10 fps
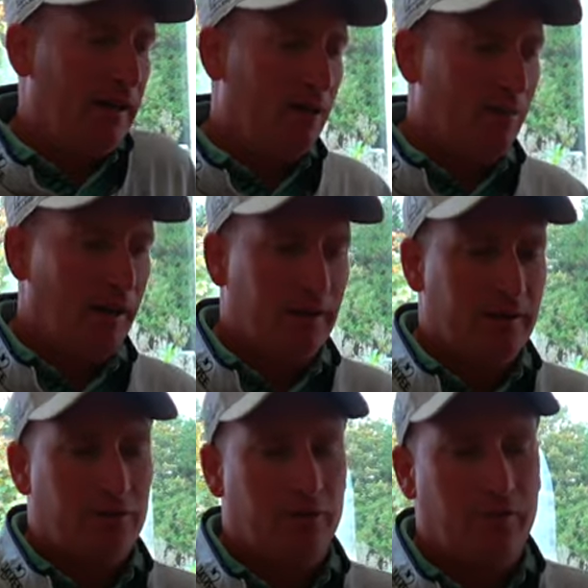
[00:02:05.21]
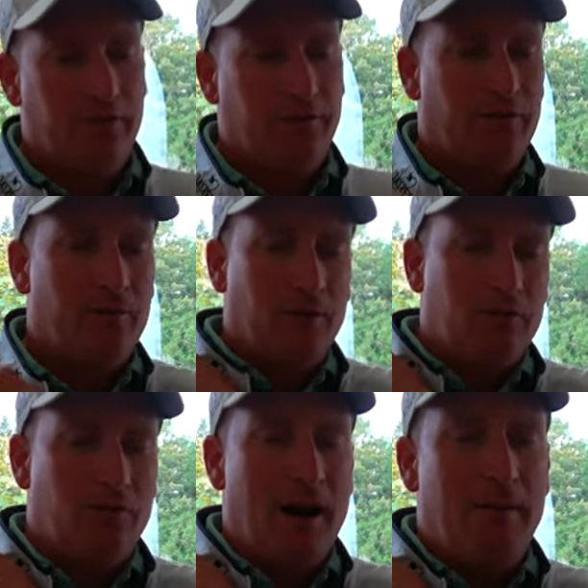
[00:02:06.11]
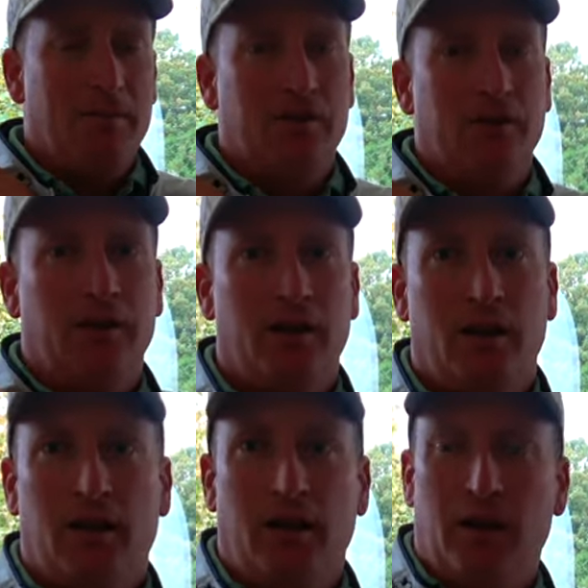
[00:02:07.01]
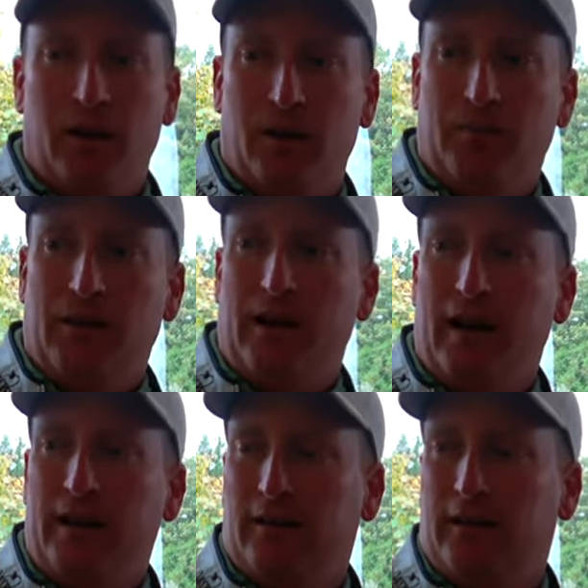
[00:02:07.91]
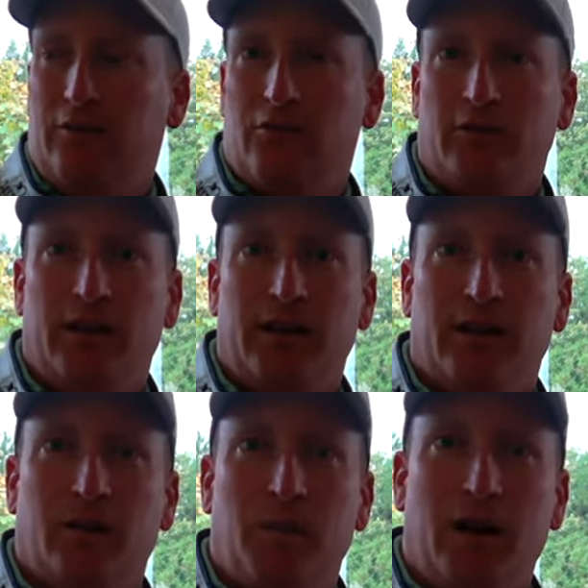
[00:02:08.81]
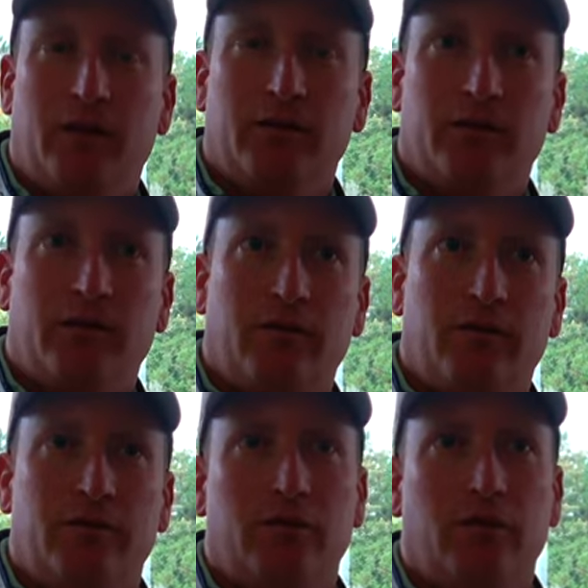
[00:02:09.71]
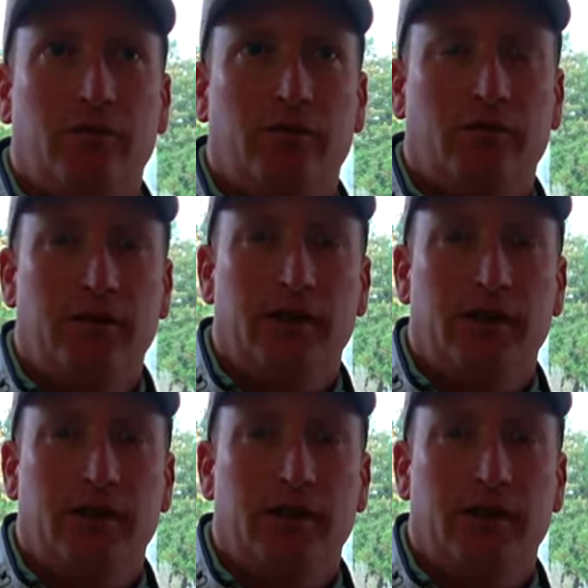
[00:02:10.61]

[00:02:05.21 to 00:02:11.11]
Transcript: little bit sort of through my traps. And I had an injury about 2-3